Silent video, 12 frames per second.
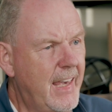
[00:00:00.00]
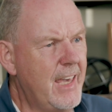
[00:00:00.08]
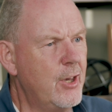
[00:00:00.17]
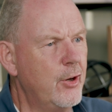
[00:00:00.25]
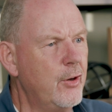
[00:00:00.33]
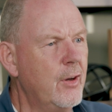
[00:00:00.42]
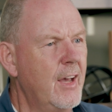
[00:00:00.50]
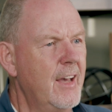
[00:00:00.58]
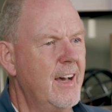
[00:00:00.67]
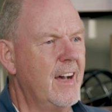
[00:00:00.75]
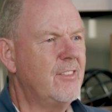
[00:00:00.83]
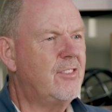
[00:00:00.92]
He who
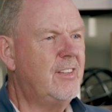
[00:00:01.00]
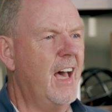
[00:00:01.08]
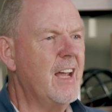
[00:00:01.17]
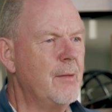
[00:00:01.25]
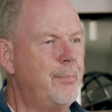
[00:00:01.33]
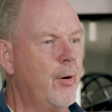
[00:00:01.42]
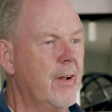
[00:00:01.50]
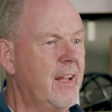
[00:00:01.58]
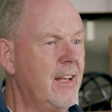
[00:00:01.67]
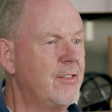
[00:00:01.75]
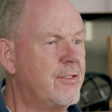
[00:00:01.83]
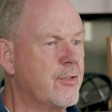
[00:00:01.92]
has sat upon
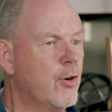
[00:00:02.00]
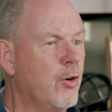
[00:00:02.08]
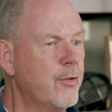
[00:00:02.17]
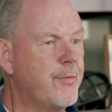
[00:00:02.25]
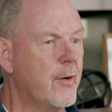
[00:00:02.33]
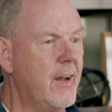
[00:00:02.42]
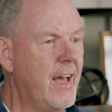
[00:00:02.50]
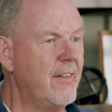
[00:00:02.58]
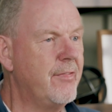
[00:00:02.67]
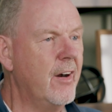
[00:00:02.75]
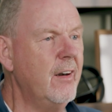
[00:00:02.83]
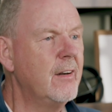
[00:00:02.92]
his throne
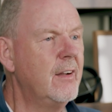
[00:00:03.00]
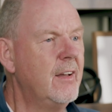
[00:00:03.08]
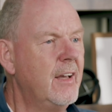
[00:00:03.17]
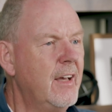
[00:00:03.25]
forever